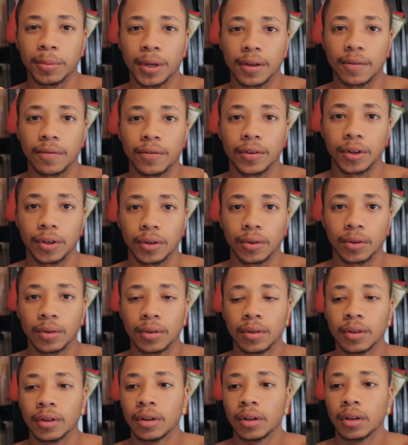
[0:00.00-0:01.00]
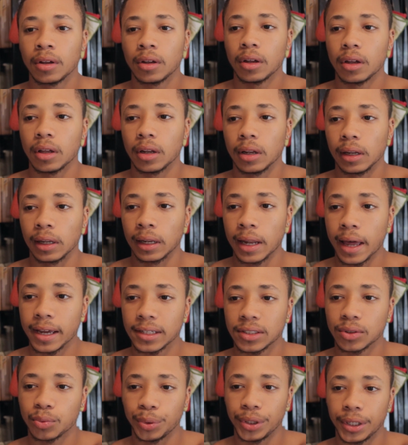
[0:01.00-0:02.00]
to make a video
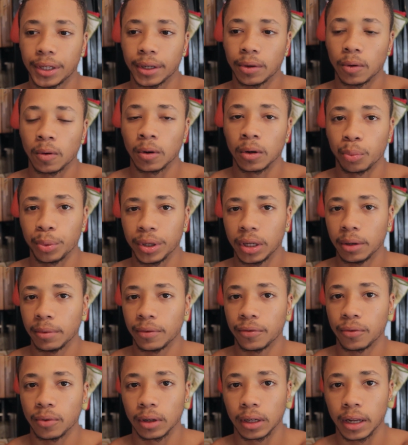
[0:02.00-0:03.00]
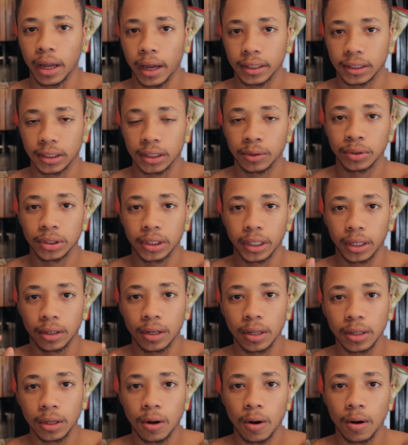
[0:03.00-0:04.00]
last weekend or the weekend before last. It was like
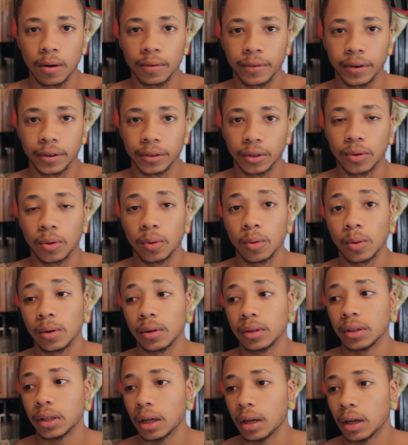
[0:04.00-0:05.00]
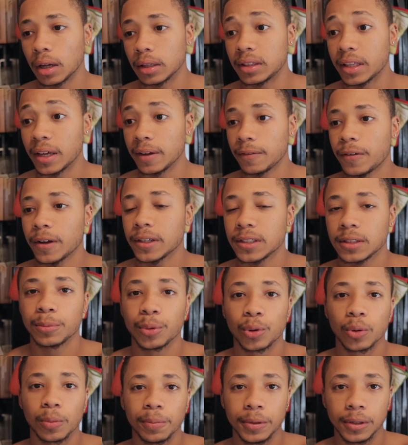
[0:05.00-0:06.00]
another car event called Dankfest
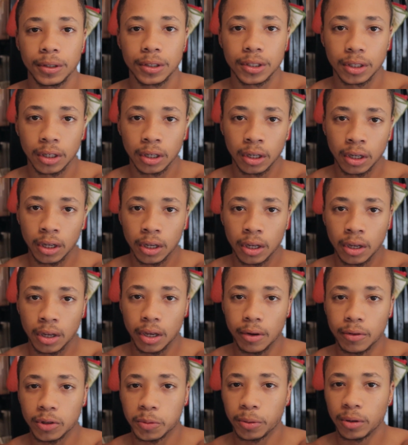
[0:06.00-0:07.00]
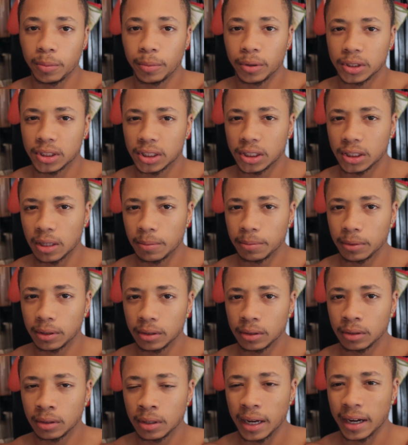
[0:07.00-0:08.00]
in Myrtle Beach. It was pretty much
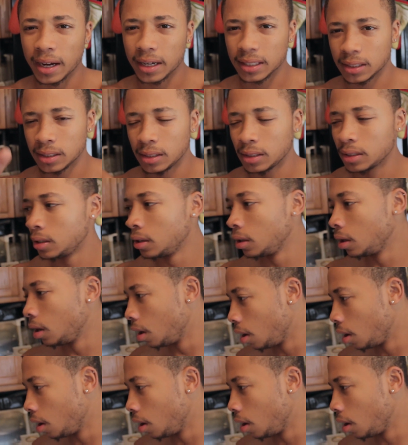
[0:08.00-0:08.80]
something. I gotta sneeze.